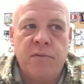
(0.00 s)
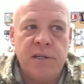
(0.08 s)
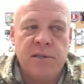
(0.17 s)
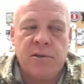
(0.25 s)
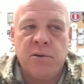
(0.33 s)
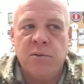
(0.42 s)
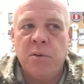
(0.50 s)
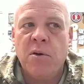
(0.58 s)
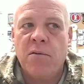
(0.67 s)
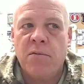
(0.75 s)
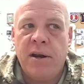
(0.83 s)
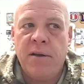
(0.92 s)
physical. And we
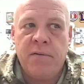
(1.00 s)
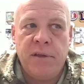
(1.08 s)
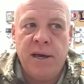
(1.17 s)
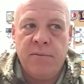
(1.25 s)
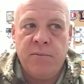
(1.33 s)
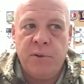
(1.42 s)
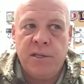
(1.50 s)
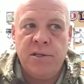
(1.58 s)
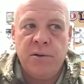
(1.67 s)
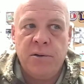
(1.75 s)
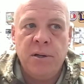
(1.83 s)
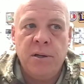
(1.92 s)
weren't ready for that in week
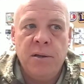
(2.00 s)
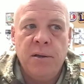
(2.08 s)
two.